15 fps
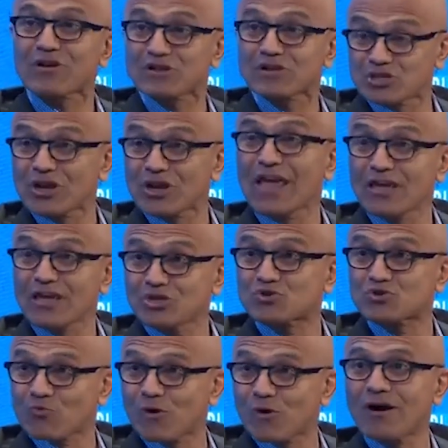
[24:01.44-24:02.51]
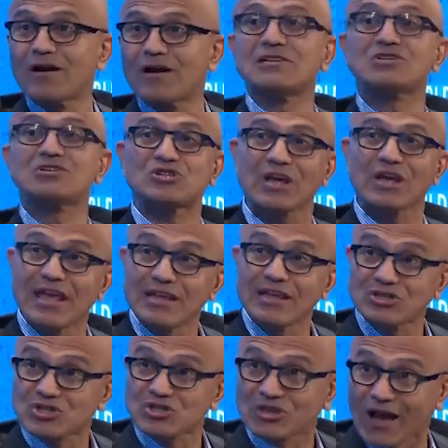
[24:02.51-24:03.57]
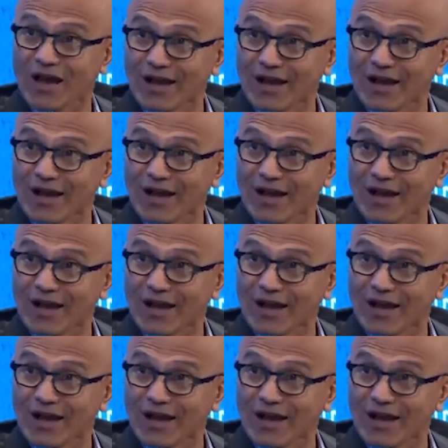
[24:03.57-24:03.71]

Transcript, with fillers: for a changed world, changed